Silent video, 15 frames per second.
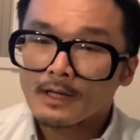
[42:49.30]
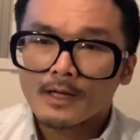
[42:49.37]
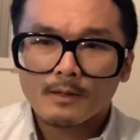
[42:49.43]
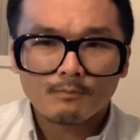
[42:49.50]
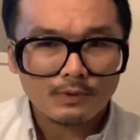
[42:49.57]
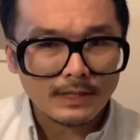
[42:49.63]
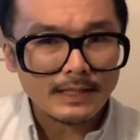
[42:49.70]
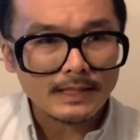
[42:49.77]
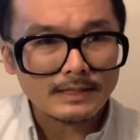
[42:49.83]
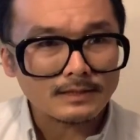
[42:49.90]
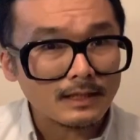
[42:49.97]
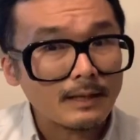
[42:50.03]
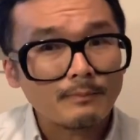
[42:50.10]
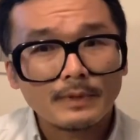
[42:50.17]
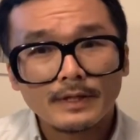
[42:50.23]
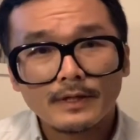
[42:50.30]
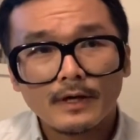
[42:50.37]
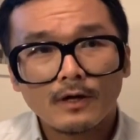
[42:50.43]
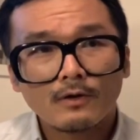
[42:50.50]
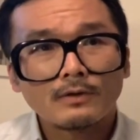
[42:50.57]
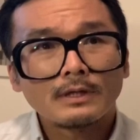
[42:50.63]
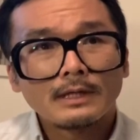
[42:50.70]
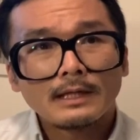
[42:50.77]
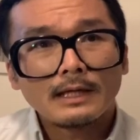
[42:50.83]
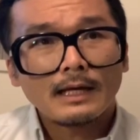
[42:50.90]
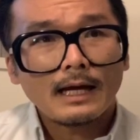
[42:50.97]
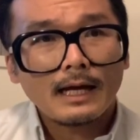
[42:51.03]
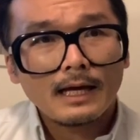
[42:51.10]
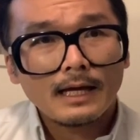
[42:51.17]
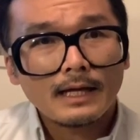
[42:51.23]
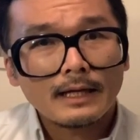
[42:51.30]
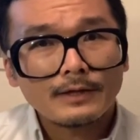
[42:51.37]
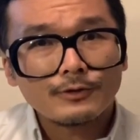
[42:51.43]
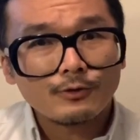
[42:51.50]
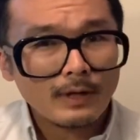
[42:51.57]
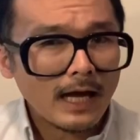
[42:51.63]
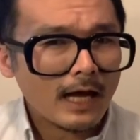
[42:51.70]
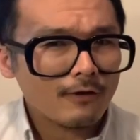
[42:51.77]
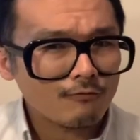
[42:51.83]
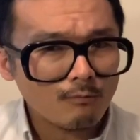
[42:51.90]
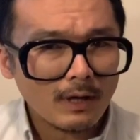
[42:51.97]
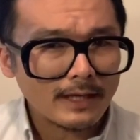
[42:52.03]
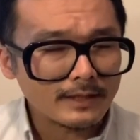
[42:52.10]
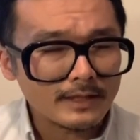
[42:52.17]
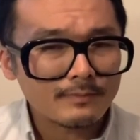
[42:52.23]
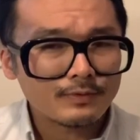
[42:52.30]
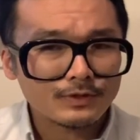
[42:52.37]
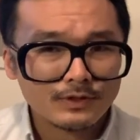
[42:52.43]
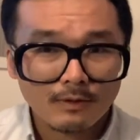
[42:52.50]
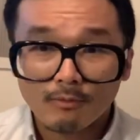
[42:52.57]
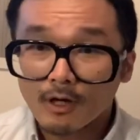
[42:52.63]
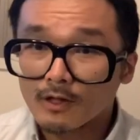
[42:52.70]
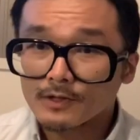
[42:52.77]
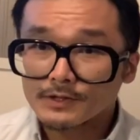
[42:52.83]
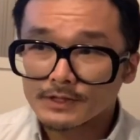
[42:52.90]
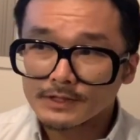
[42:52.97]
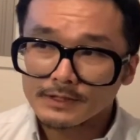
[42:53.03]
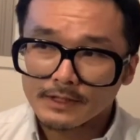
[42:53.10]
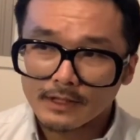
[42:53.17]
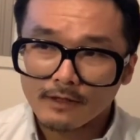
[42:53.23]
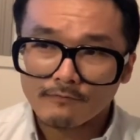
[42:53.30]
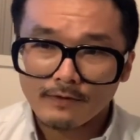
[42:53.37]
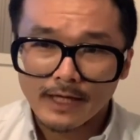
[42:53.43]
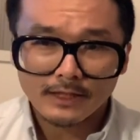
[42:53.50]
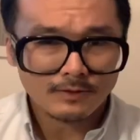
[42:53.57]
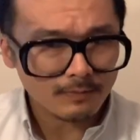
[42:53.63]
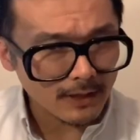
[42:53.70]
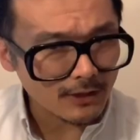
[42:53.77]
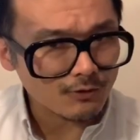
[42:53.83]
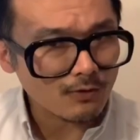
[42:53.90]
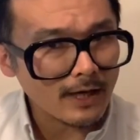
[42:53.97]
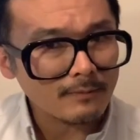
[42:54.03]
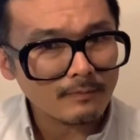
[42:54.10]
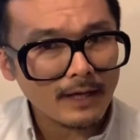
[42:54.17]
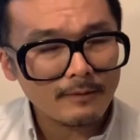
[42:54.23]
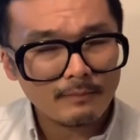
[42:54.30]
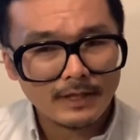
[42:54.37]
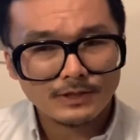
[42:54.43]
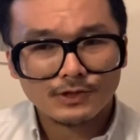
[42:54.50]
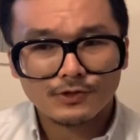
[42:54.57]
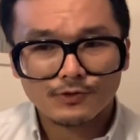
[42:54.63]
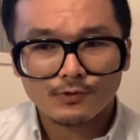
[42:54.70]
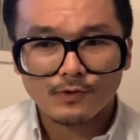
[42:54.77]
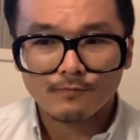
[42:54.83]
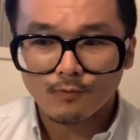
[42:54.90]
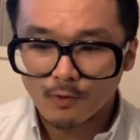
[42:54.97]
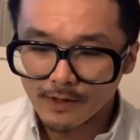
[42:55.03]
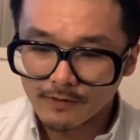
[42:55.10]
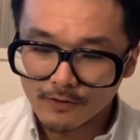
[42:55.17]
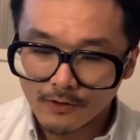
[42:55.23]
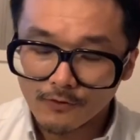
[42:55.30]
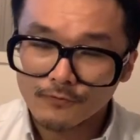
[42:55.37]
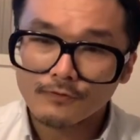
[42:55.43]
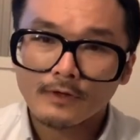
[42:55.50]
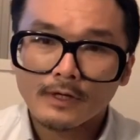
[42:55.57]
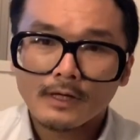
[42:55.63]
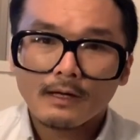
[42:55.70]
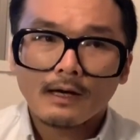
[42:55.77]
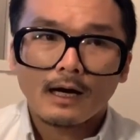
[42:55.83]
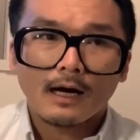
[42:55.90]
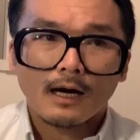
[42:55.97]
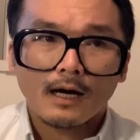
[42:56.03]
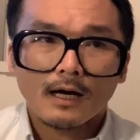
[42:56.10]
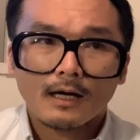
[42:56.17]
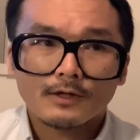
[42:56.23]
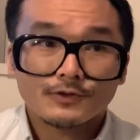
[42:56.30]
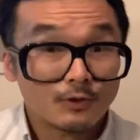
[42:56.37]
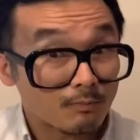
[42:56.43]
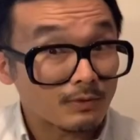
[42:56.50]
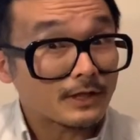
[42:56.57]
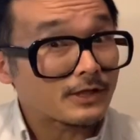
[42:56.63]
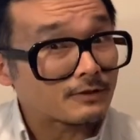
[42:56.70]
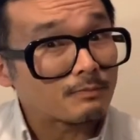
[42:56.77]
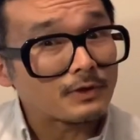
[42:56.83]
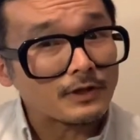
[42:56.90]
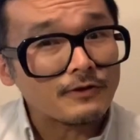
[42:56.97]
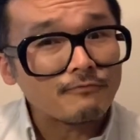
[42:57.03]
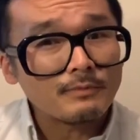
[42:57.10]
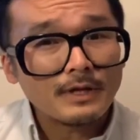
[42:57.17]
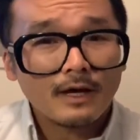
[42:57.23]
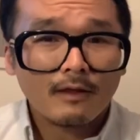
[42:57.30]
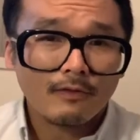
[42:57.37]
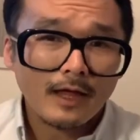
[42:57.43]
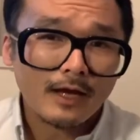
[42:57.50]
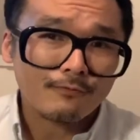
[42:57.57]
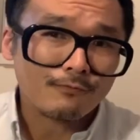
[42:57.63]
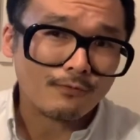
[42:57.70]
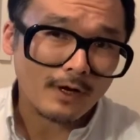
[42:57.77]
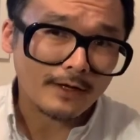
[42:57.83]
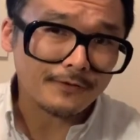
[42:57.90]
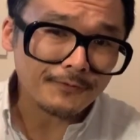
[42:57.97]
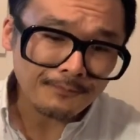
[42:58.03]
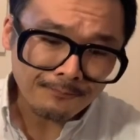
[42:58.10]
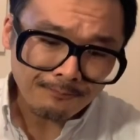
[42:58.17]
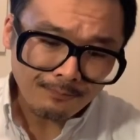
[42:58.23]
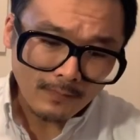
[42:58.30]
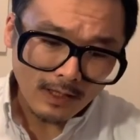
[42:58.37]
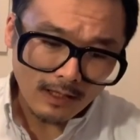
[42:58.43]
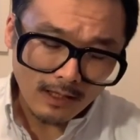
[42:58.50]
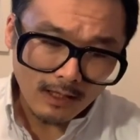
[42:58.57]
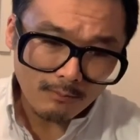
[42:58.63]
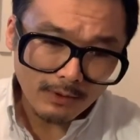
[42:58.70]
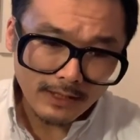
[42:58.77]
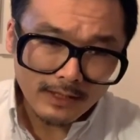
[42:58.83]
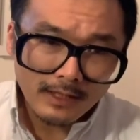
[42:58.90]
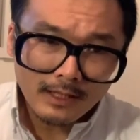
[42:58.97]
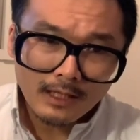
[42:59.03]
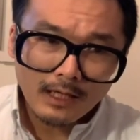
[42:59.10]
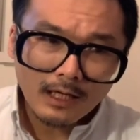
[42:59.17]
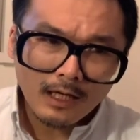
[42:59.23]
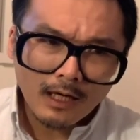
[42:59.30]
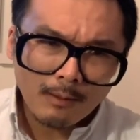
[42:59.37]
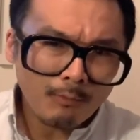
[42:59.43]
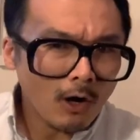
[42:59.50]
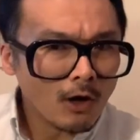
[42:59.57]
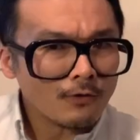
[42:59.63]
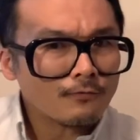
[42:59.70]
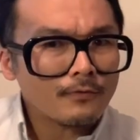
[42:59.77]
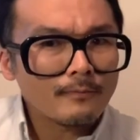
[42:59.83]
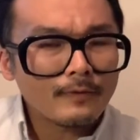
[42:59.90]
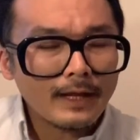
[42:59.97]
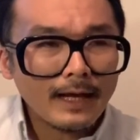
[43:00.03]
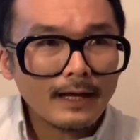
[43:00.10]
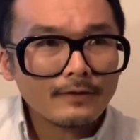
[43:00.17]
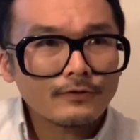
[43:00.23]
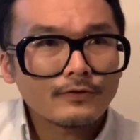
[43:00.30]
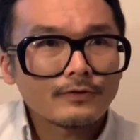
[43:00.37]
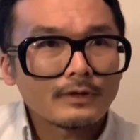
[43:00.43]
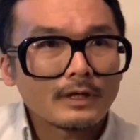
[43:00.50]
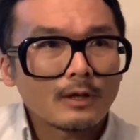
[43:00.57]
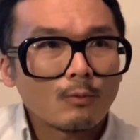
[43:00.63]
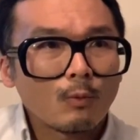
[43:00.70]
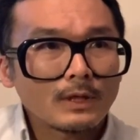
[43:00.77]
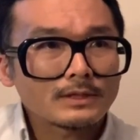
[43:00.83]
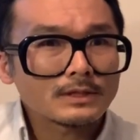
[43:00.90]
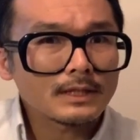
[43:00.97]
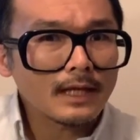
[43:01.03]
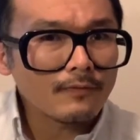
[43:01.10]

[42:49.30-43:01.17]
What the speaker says: please let me know, and you have my deepest apologies in advance. But I tried my best to avoid those, so please believe me on that front. But apart from that, once again,